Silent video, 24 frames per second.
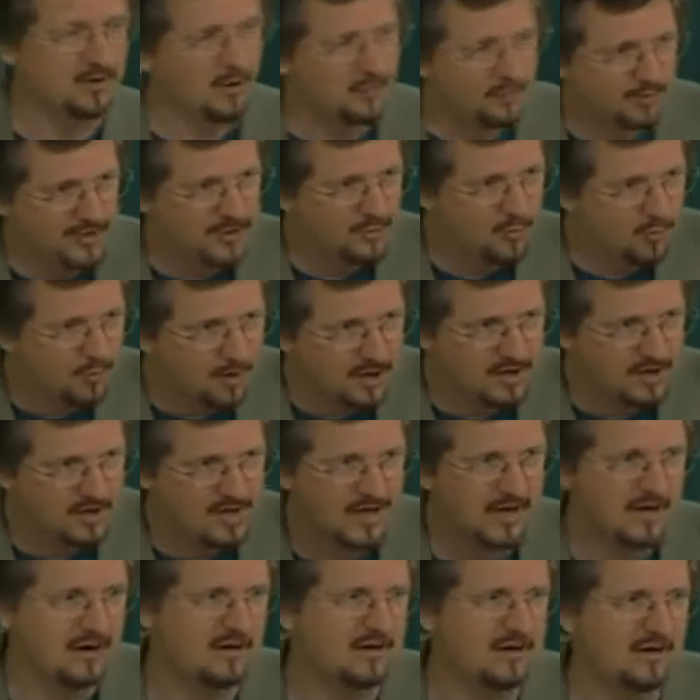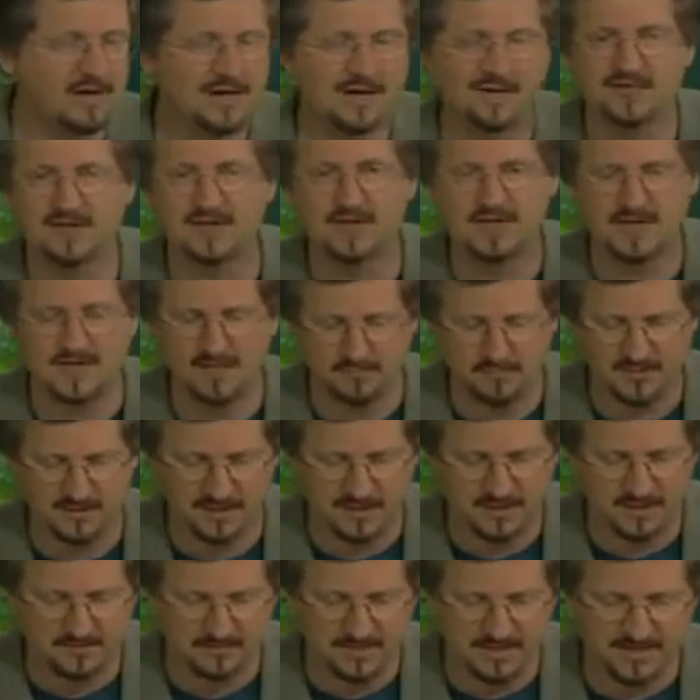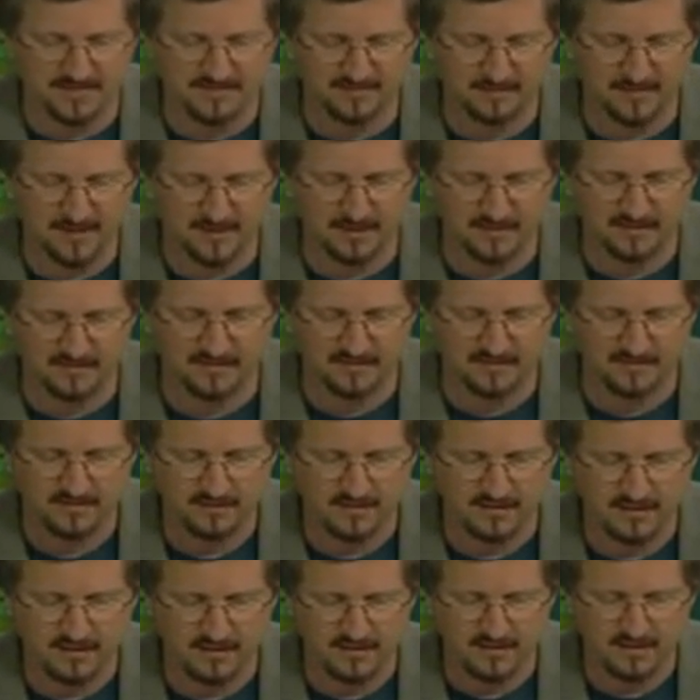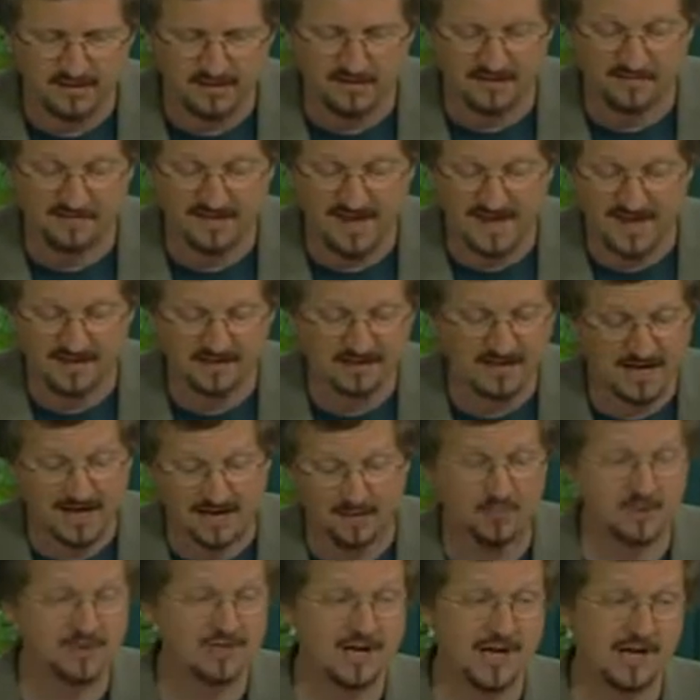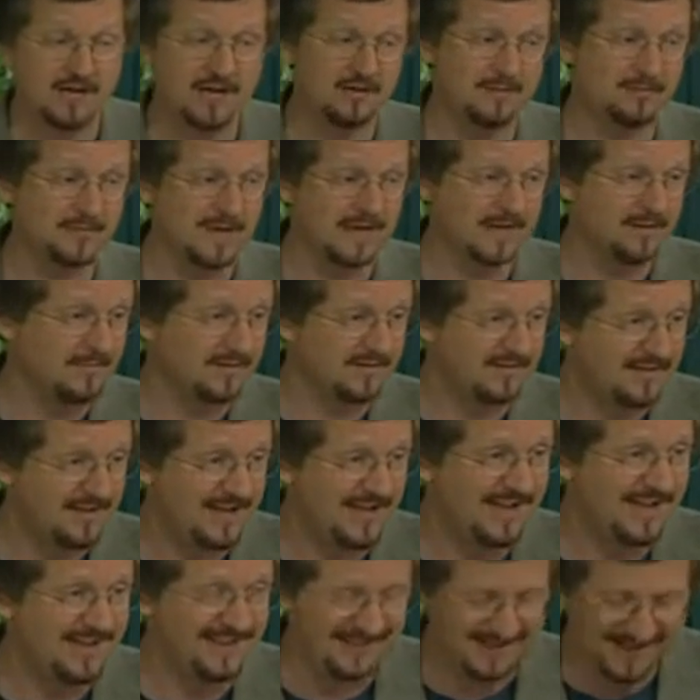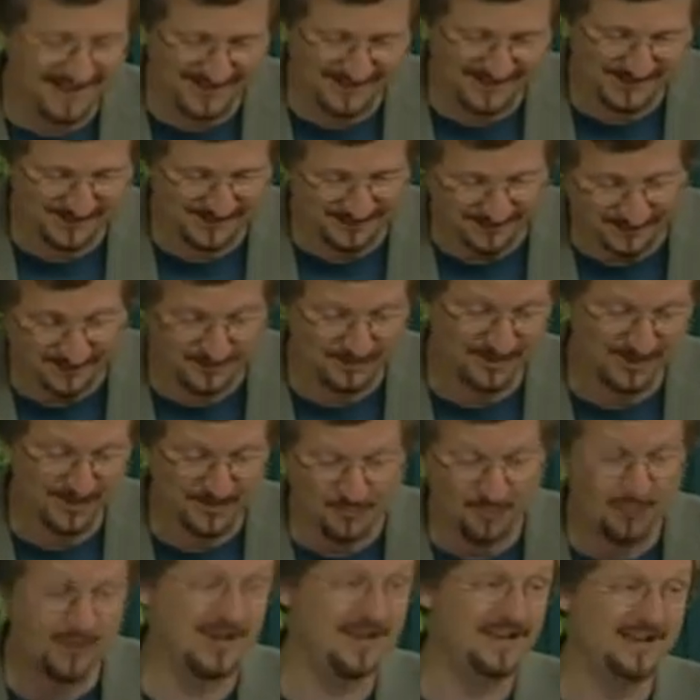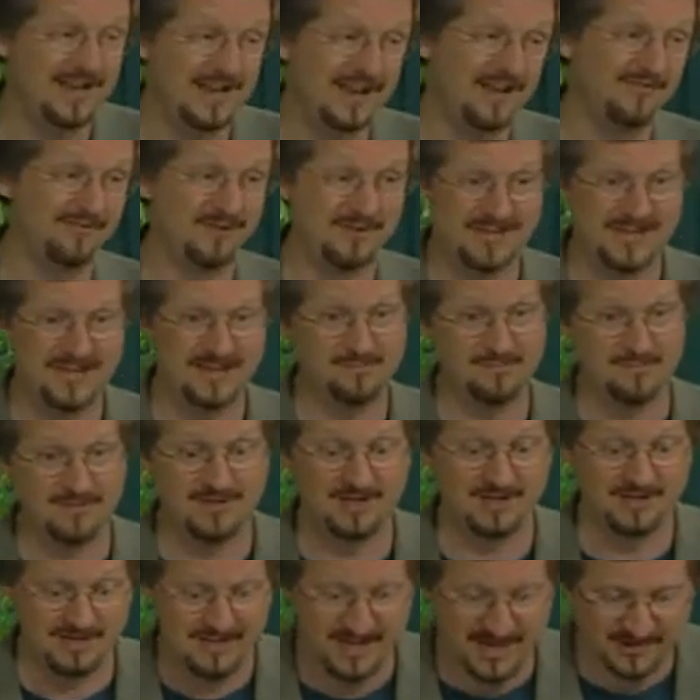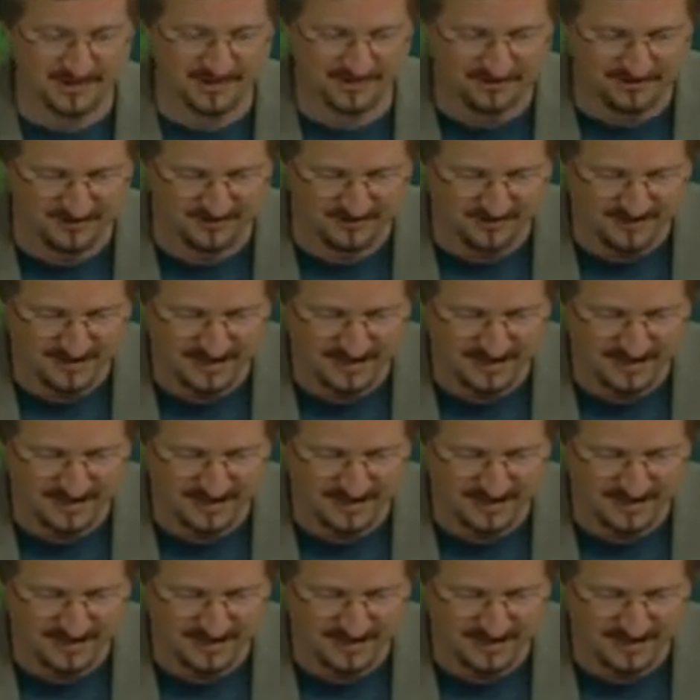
Only 1 error in every 10 million base pairs. In fact, I wish I could make a mistake in lectures, only 1 in every 10 million lectures.